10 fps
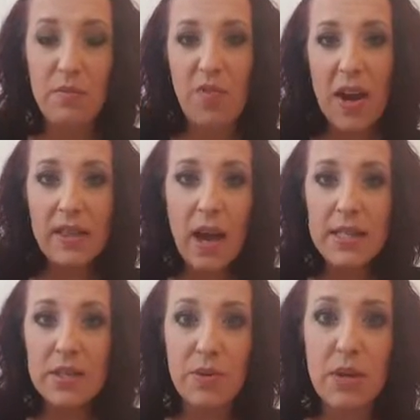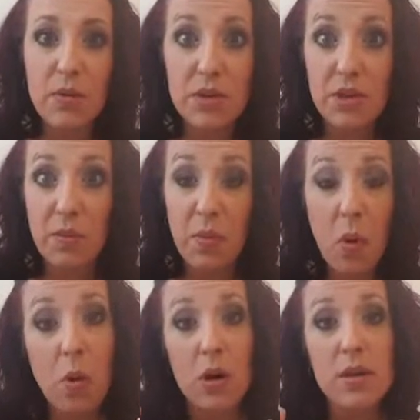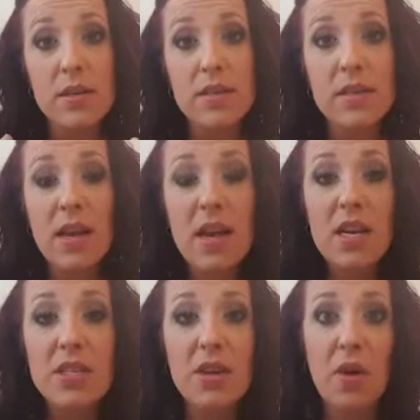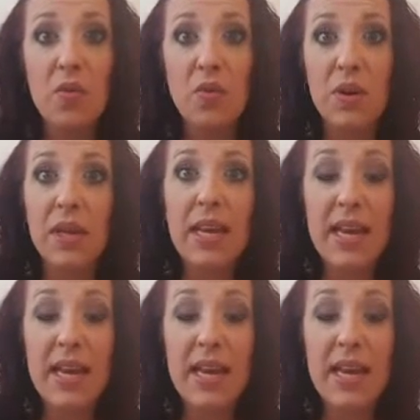fine lines and wrinkles or the pores. So it really